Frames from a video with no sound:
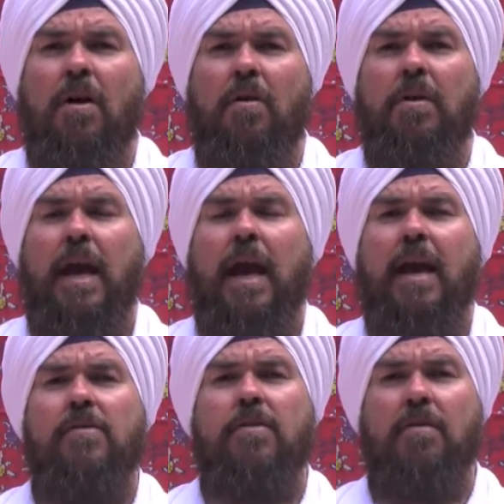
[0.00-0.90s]

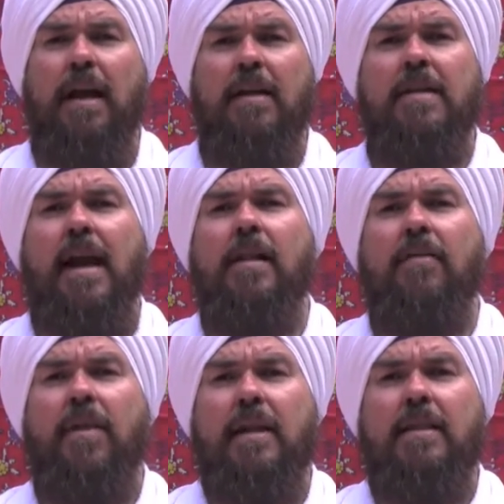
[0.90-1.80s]
Okay, so let's
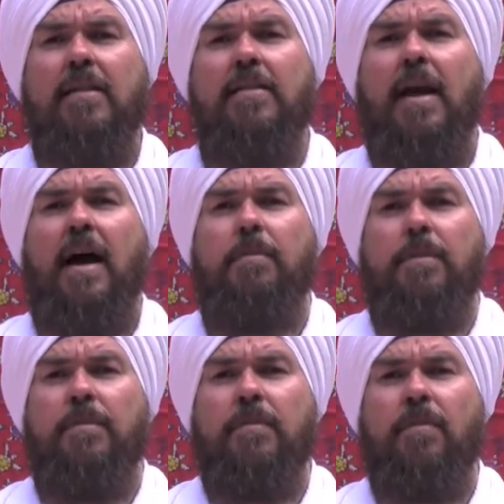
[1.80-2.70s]
elevate this up,
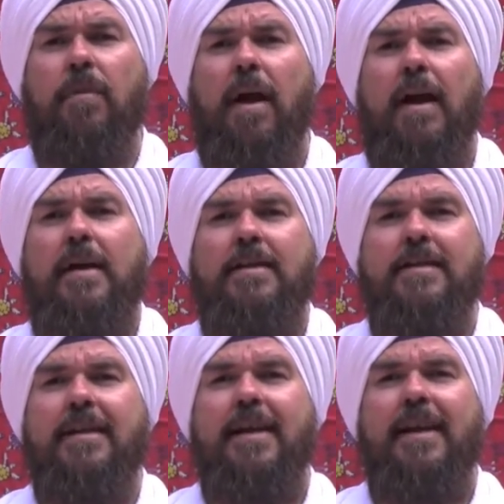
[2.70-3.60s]
right?